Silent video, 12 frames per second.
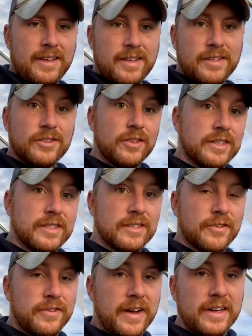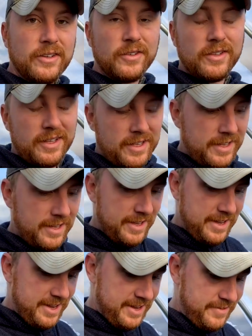So this is the final
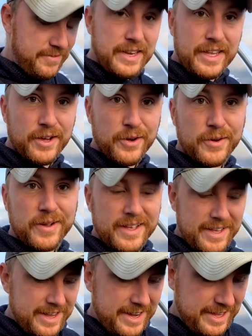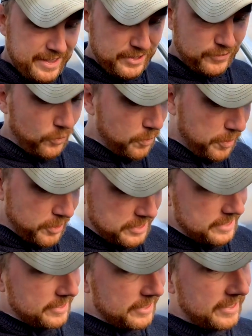video in this 4-part
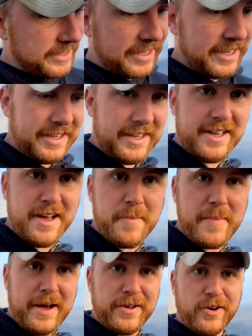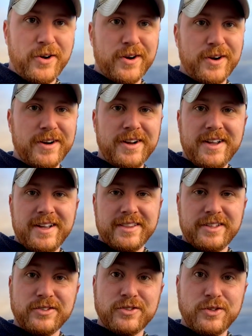series about our
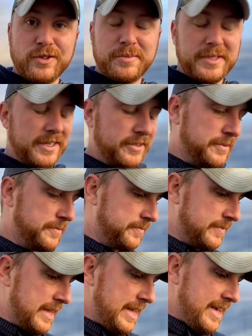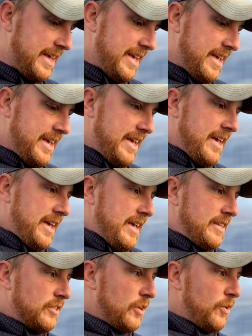little tulip tunnel.
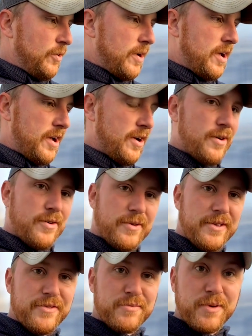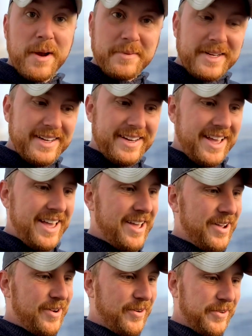So we've prepped it,
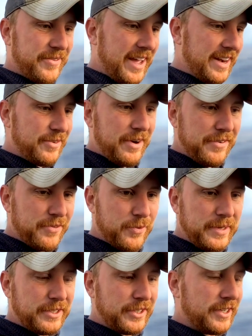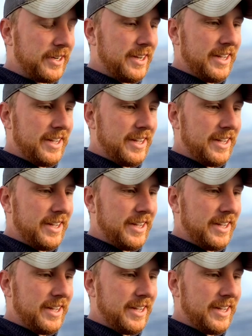we've gotten it ready for winter.